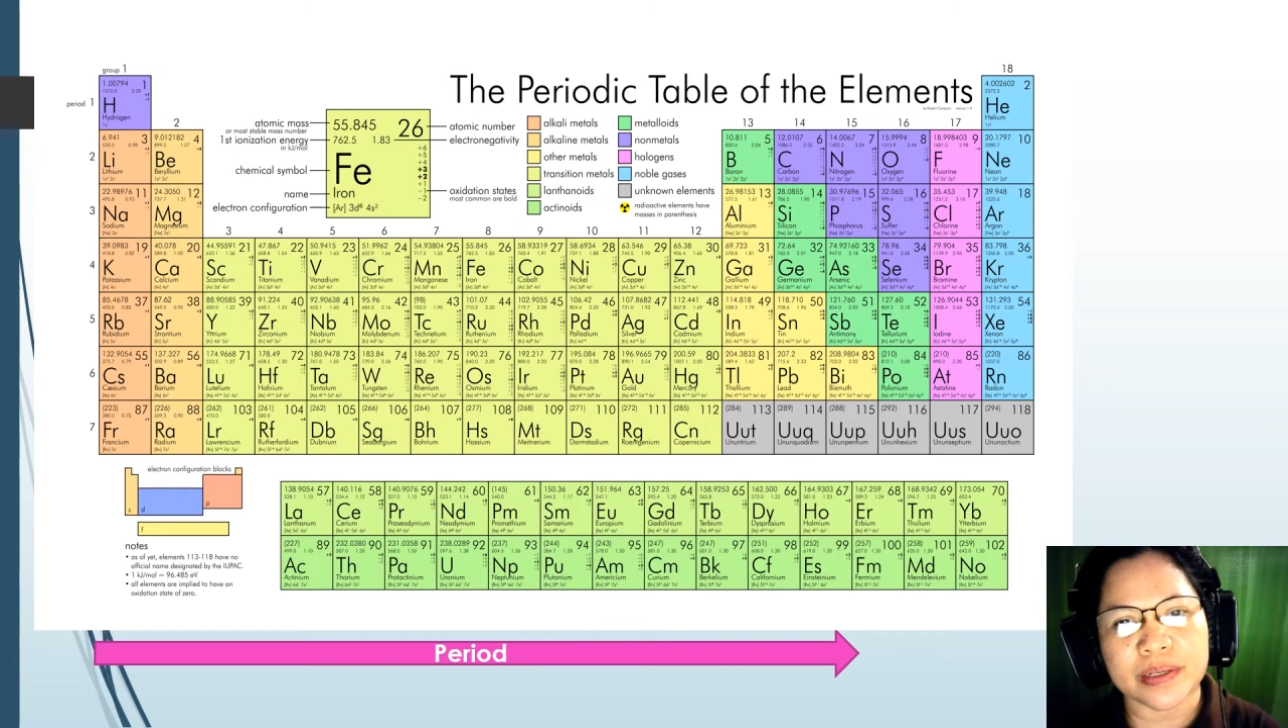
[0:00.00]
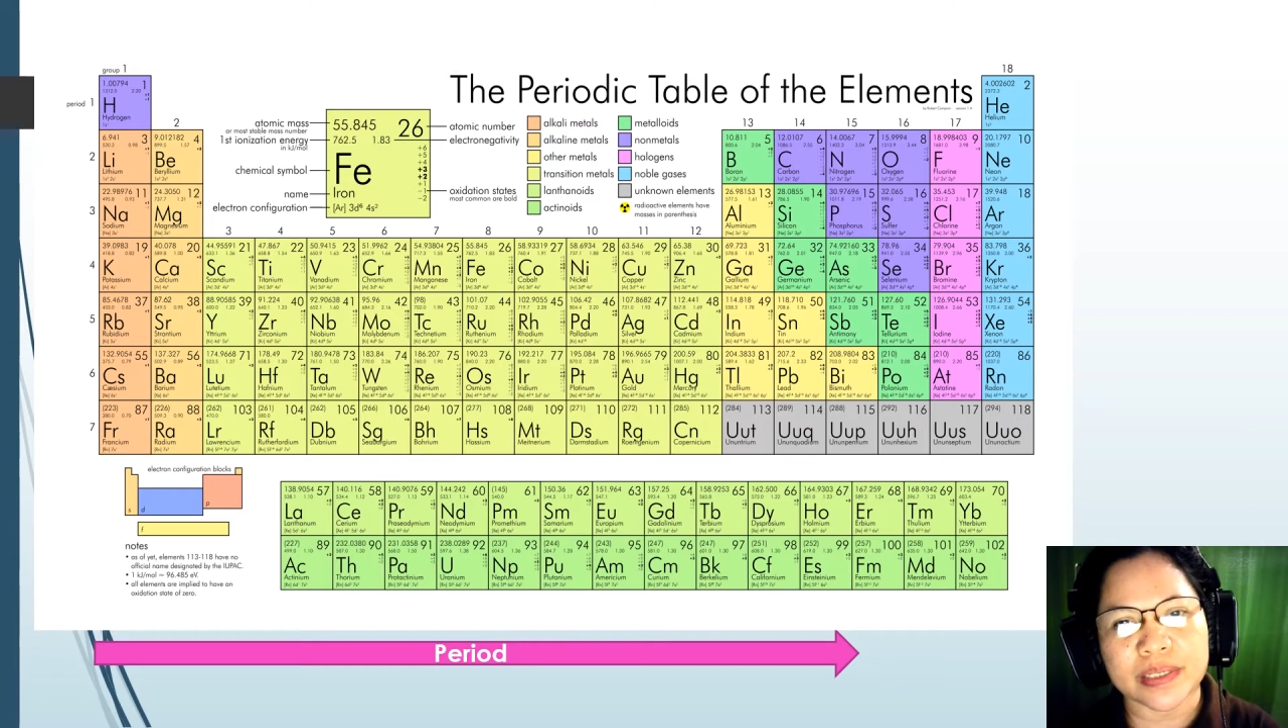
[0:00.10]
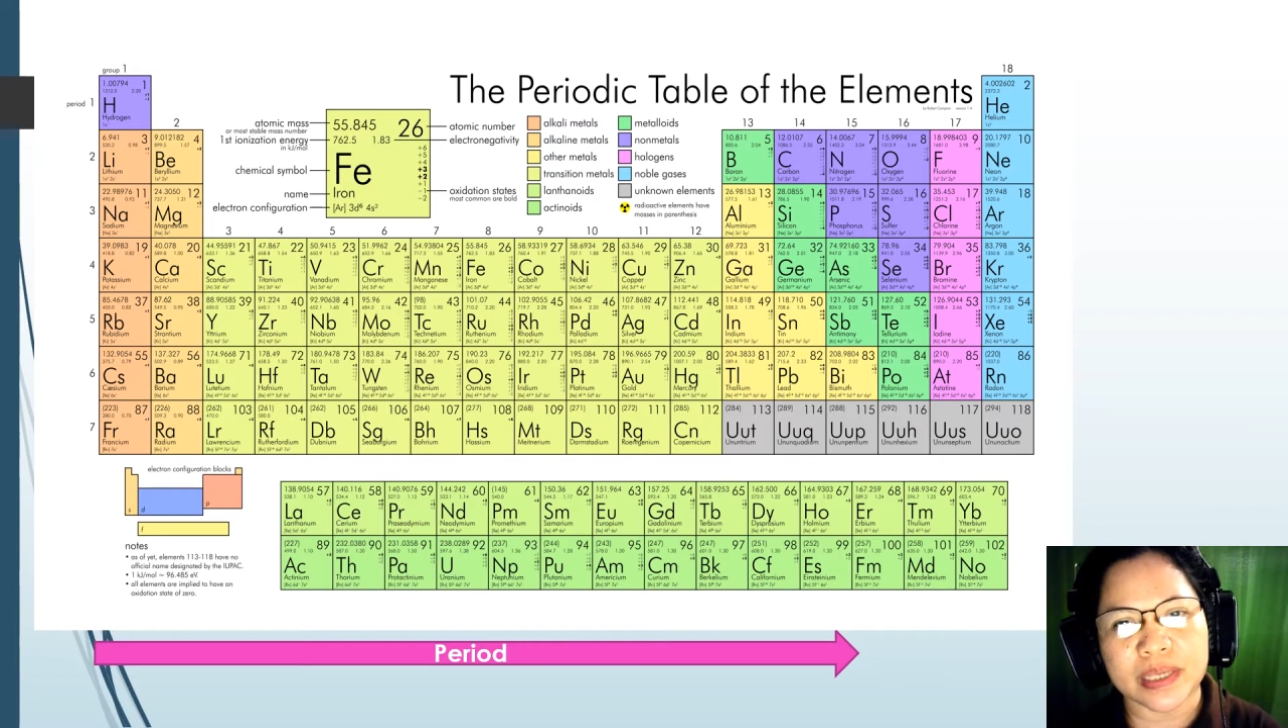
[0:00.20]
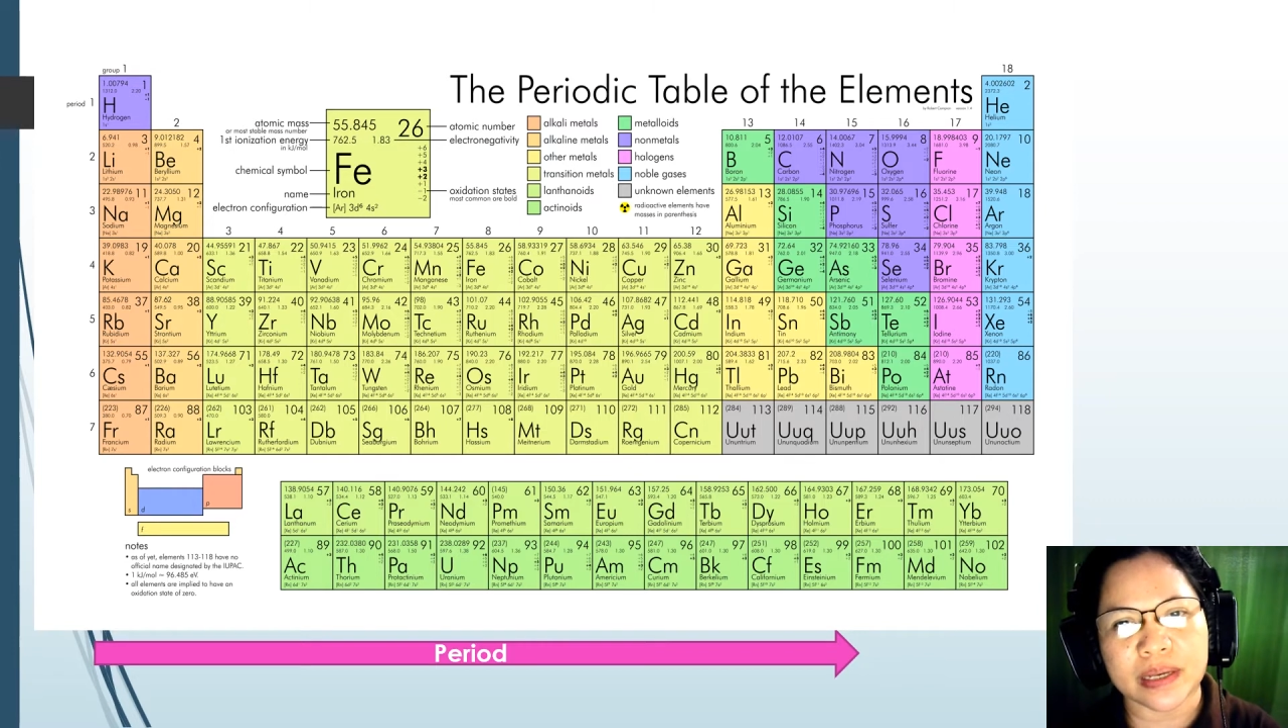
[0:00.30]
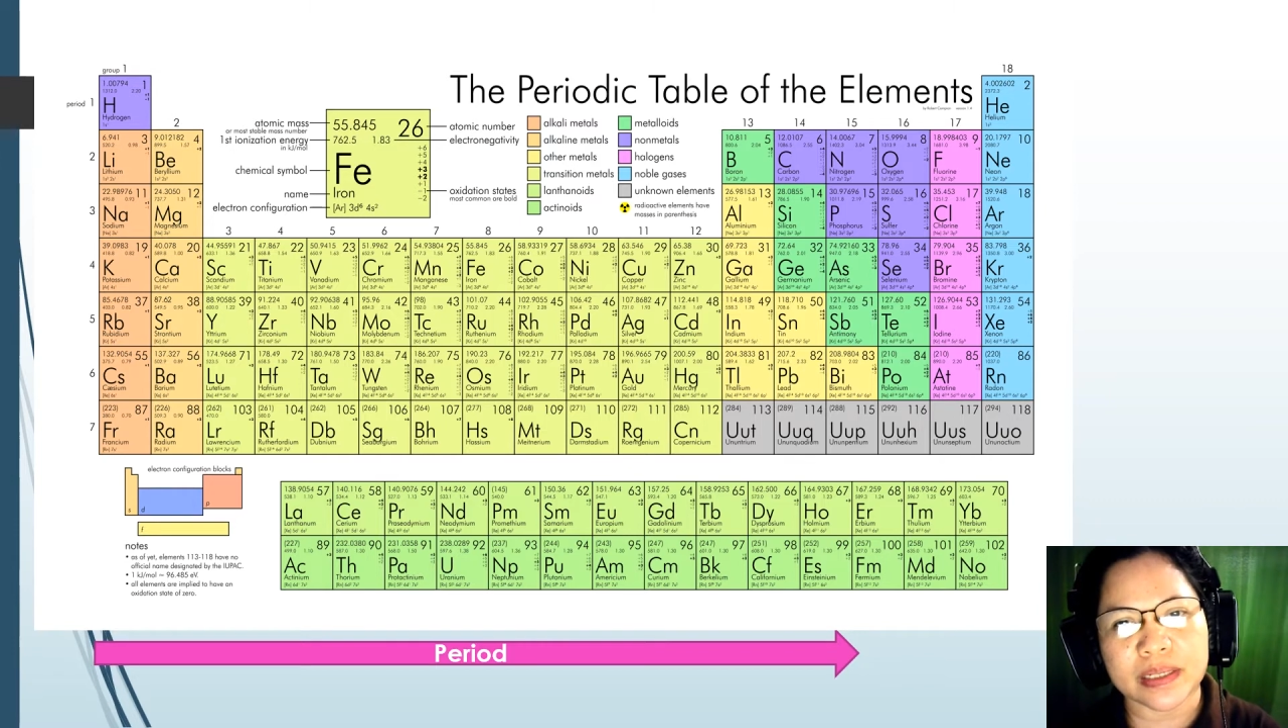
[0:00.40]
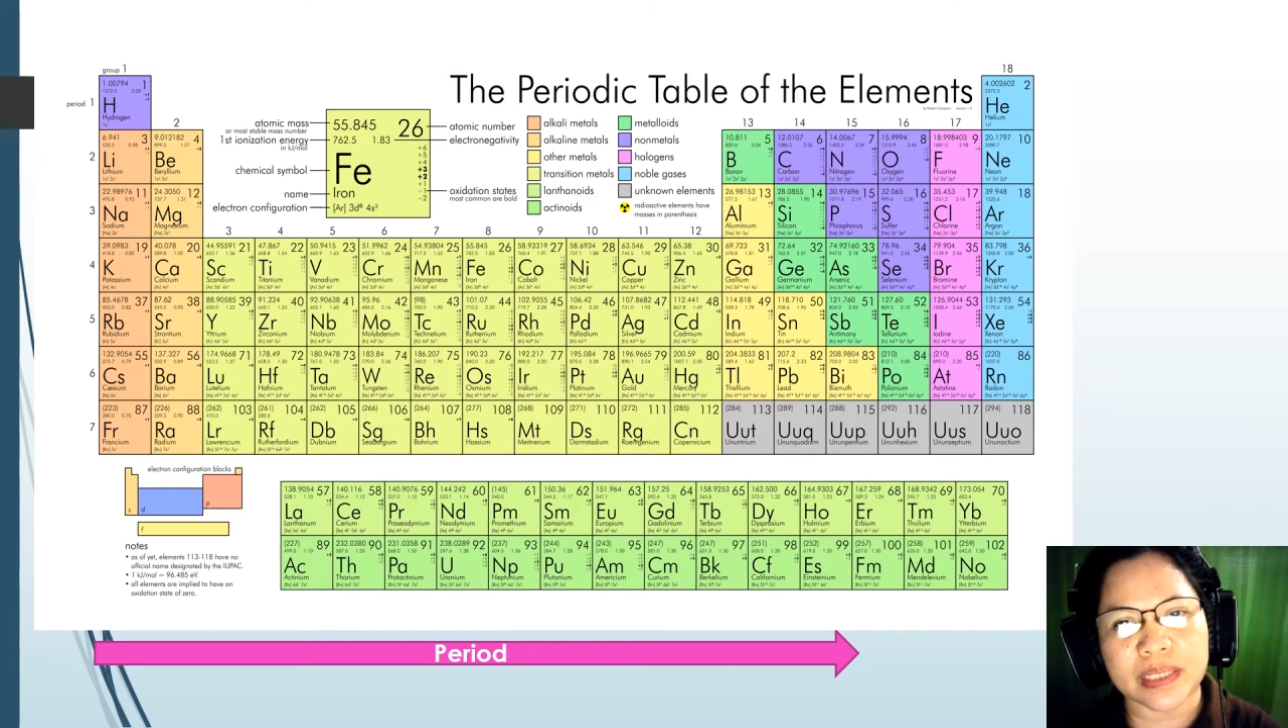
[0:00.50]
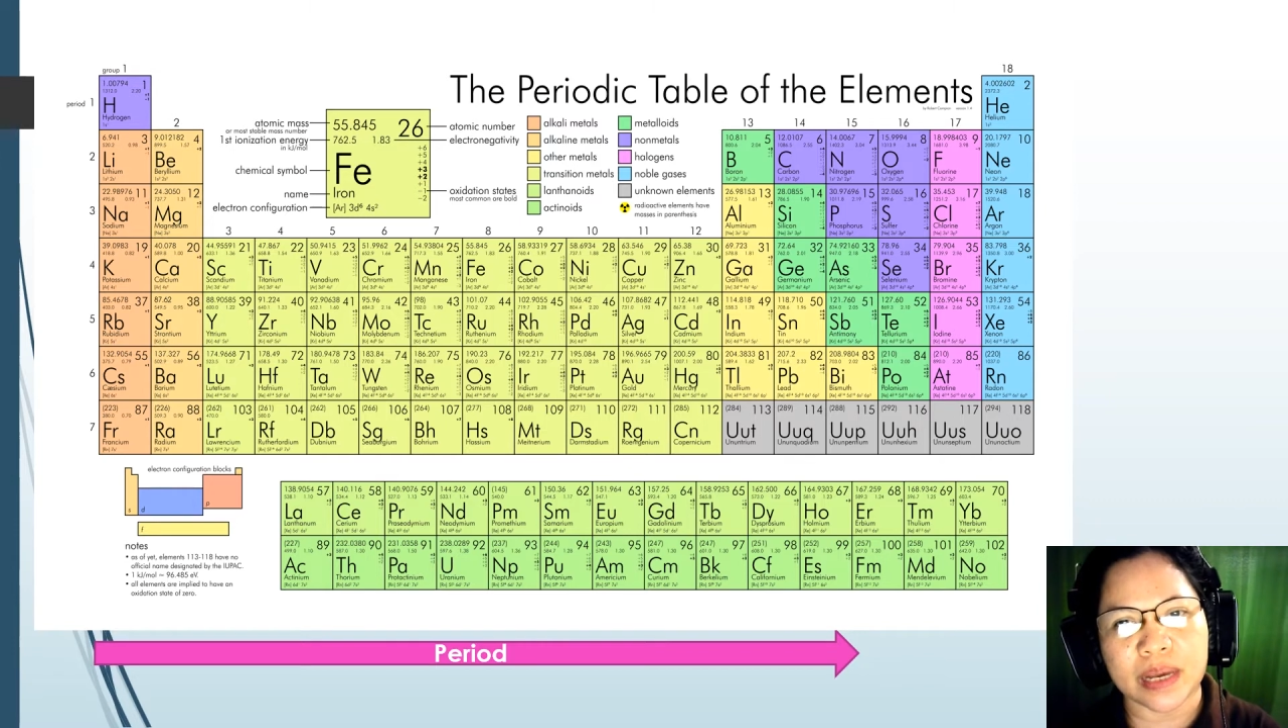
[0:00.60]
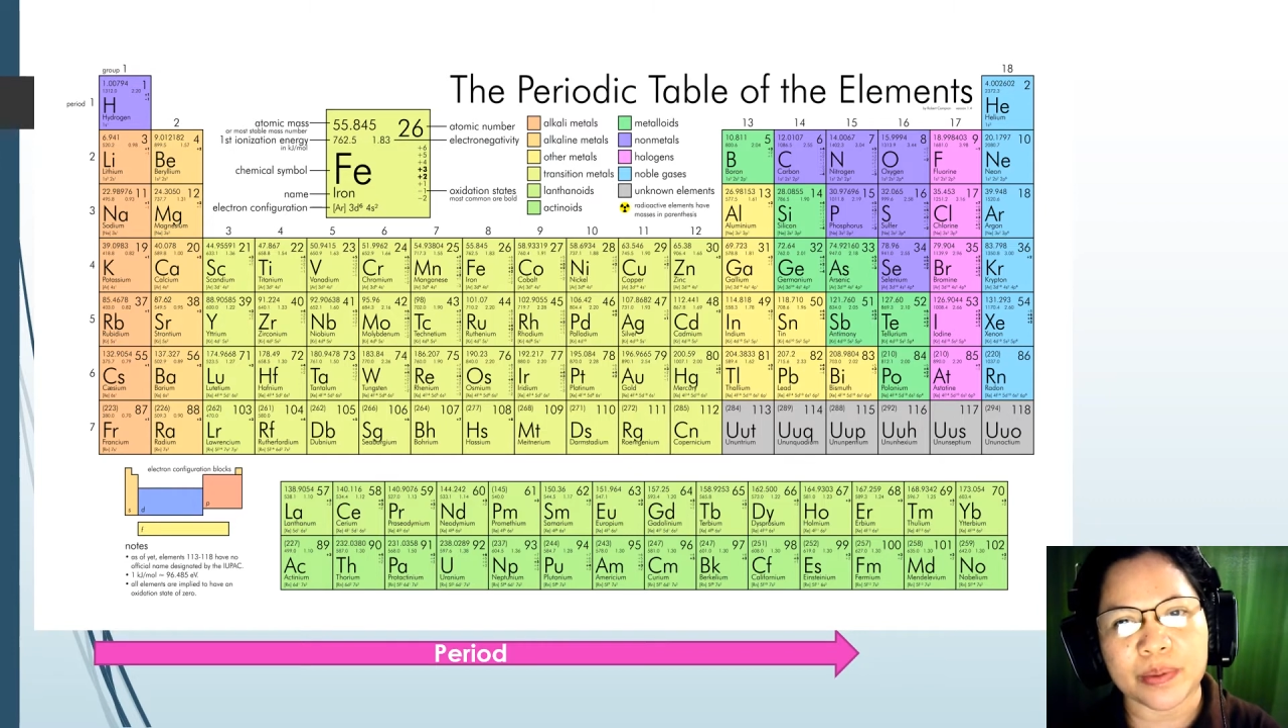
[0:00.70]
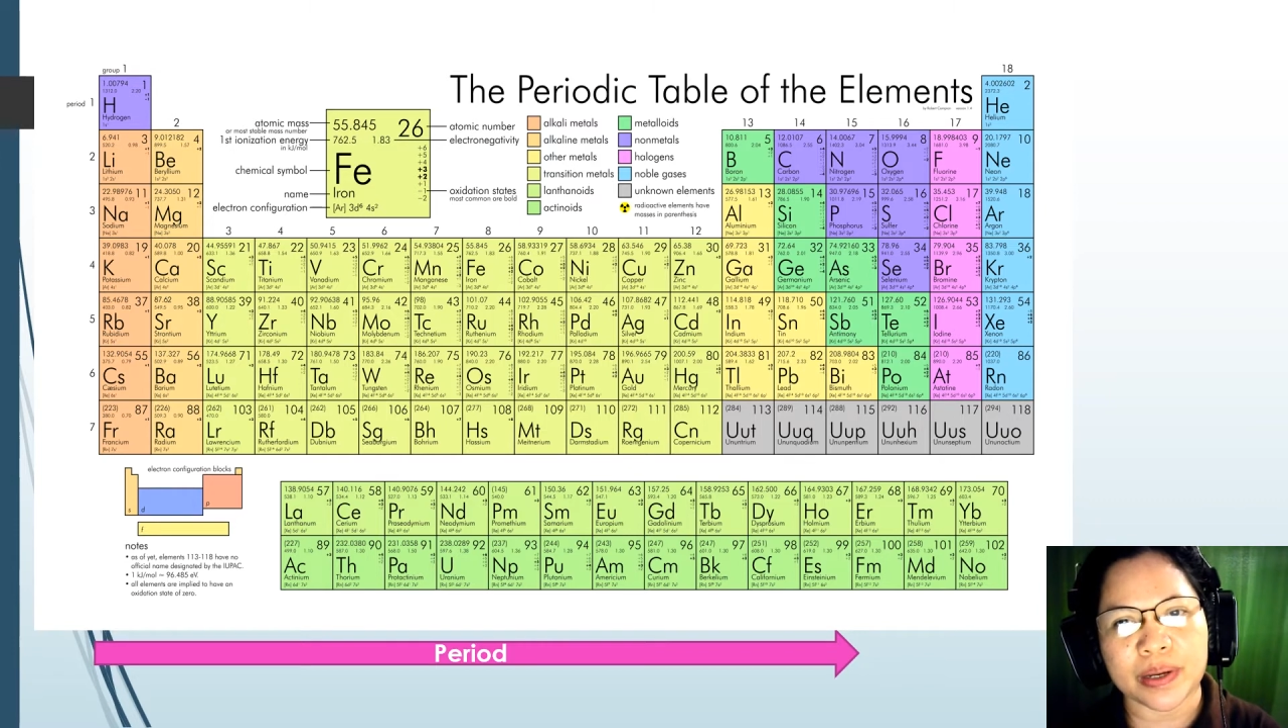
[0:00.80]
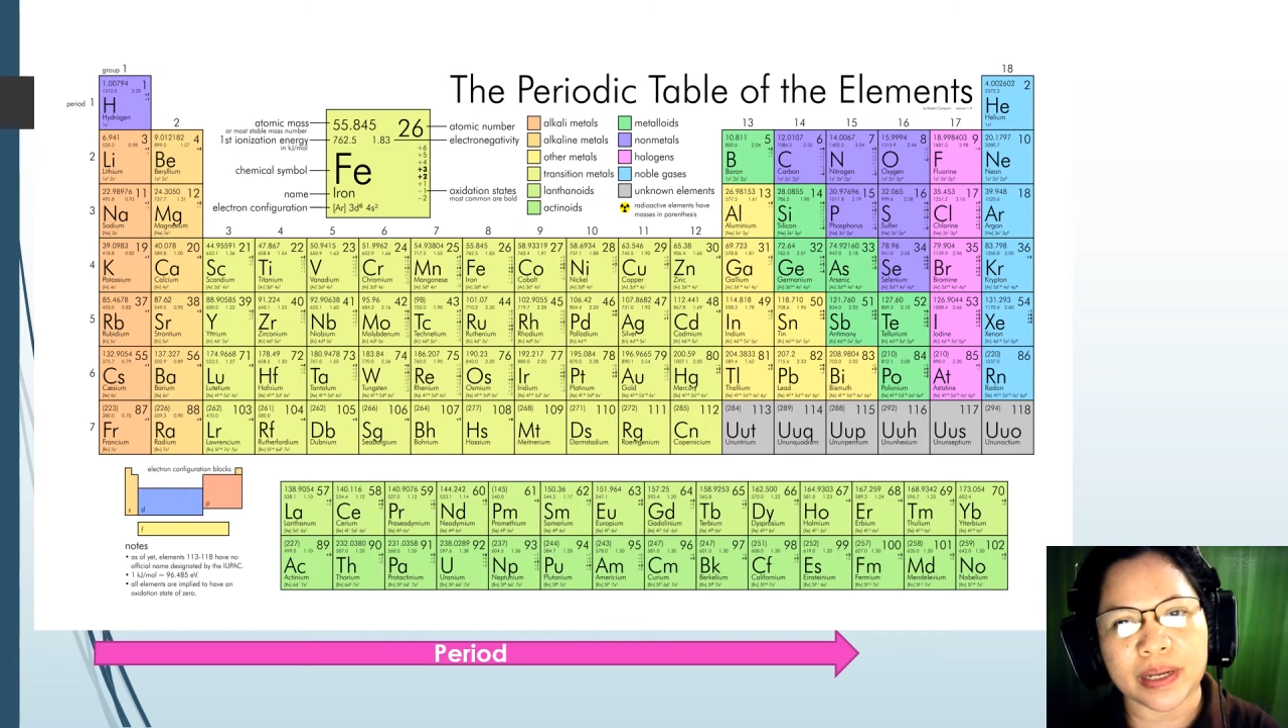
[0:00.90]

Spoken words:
6, 7,